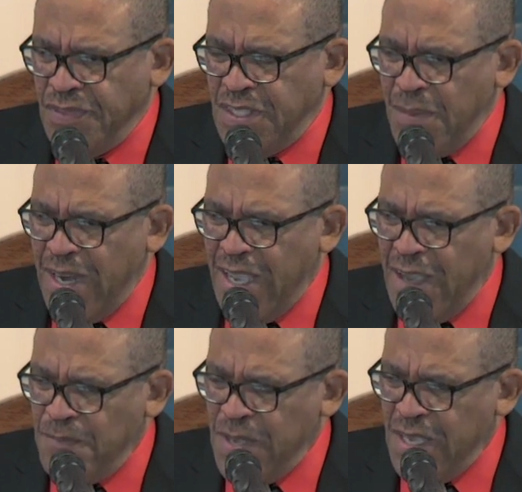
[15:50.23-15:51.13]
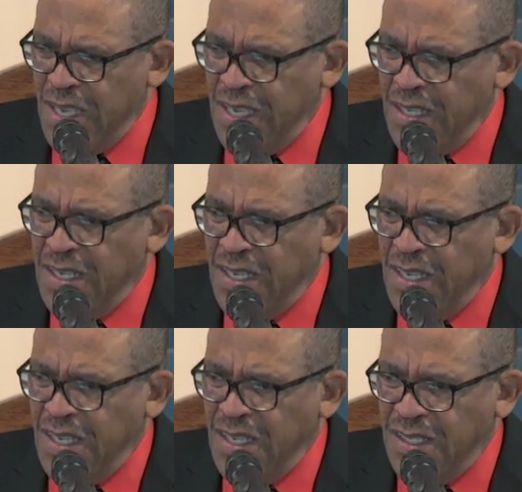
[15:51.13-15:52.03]
Somebody help me here?
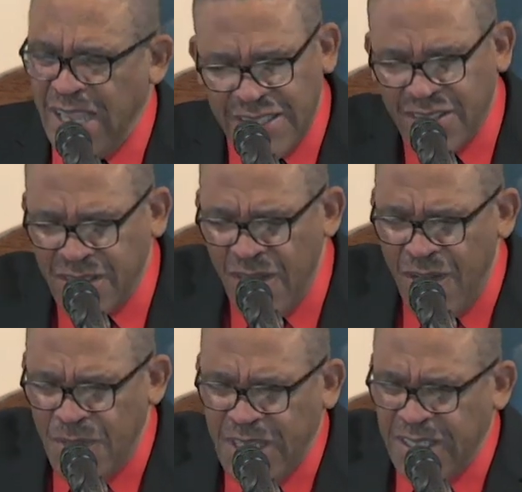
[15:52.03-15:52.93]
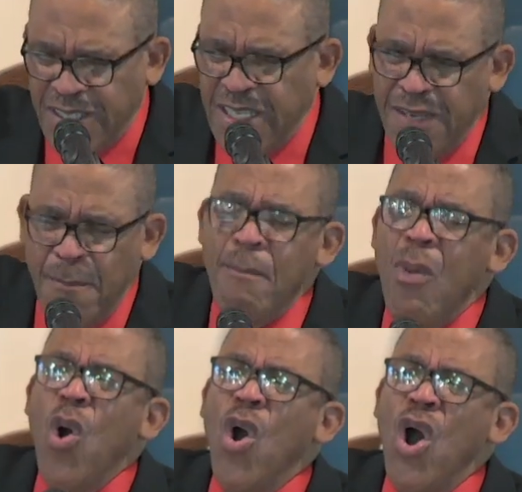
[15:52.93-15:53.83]
That storm could have done
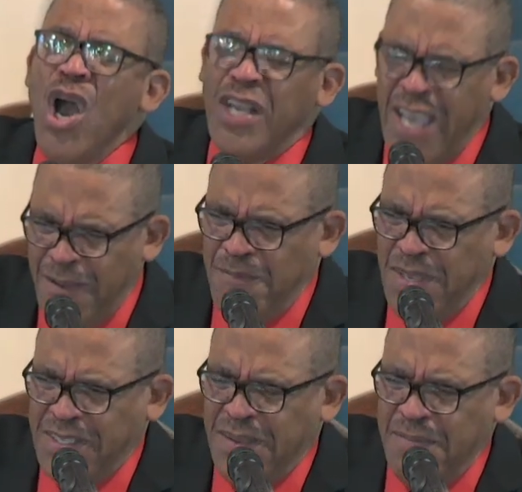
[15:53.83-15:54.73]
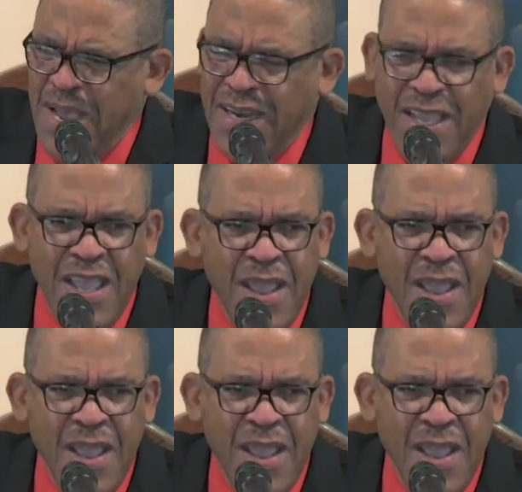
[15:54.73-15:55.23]
more, help me somebody,